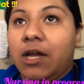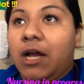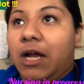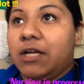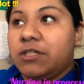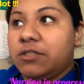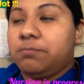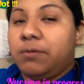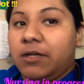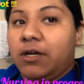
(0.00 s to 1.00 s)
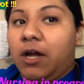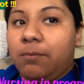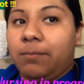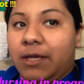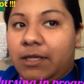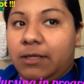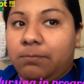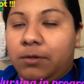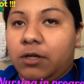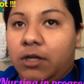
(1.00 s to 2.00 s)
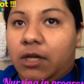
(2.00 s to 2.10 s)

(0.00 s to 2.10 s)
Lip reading: I just put it on my ebook,